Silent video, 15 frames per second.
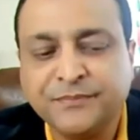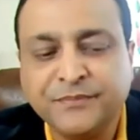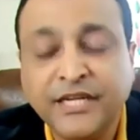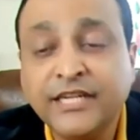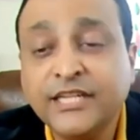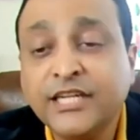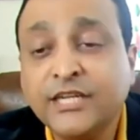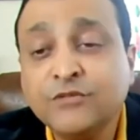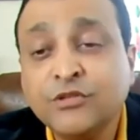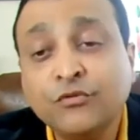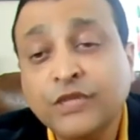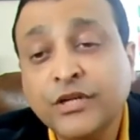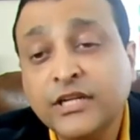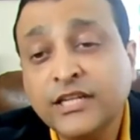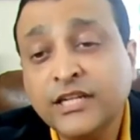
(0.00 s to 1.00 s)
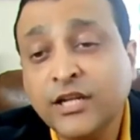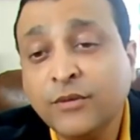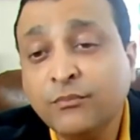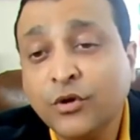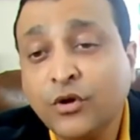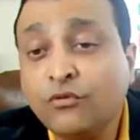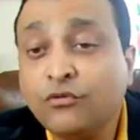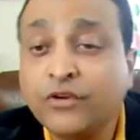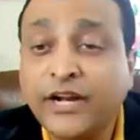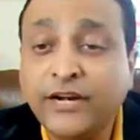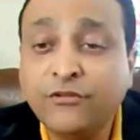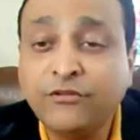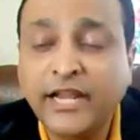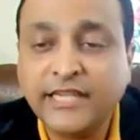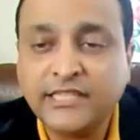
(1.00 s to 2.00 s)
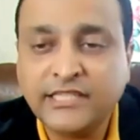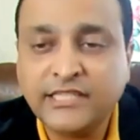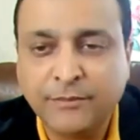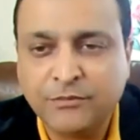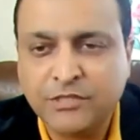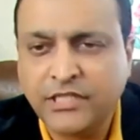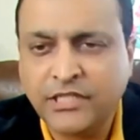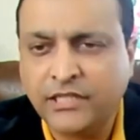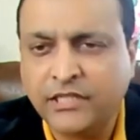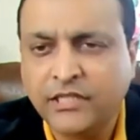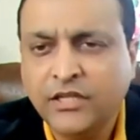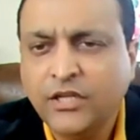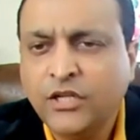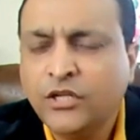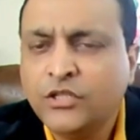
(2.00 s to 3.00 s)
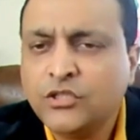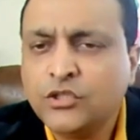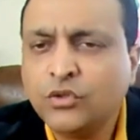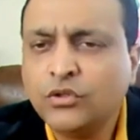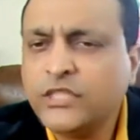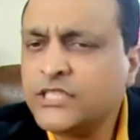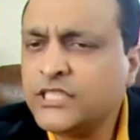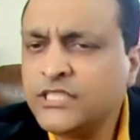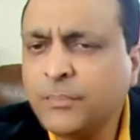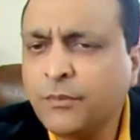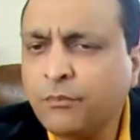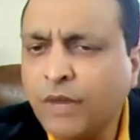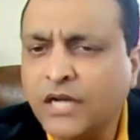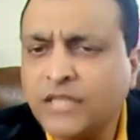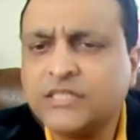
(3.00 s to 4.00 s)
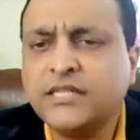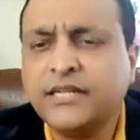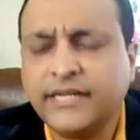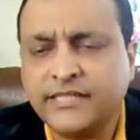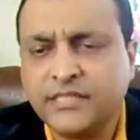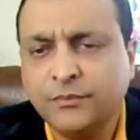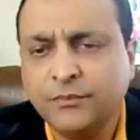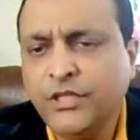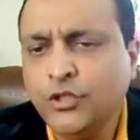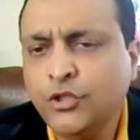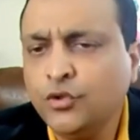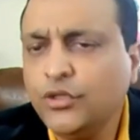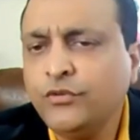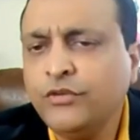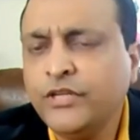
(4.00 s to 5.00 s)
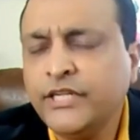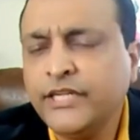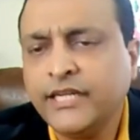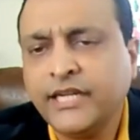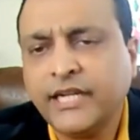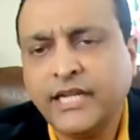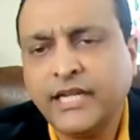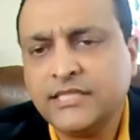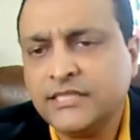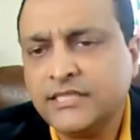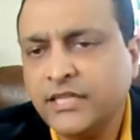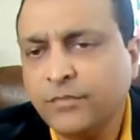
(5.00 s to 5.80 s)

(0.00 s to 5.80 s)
in terms of where the number of red flags I am seeing. So this is the master recipe, univariate analysis